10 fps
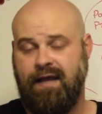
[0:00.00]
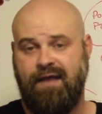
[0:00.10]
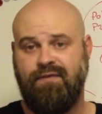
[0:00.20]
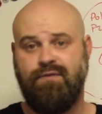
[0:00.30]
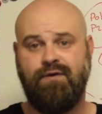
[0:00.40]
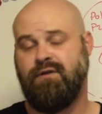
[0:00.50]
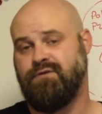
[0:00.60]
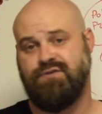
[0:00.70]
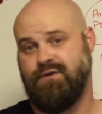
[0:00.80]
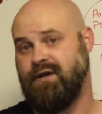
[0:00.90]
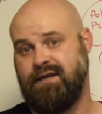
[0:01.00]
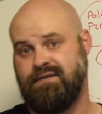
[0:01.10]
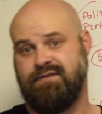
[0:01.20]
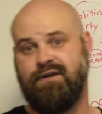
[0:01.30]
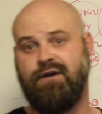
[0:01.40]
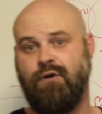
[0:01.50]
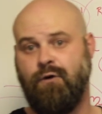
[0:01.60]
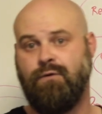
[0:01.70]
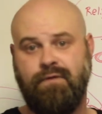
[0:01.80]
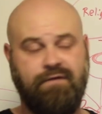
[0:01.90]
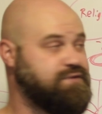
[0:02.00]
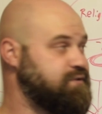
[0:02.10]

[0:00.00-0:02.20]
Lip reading: and the closer they're getting to their goal of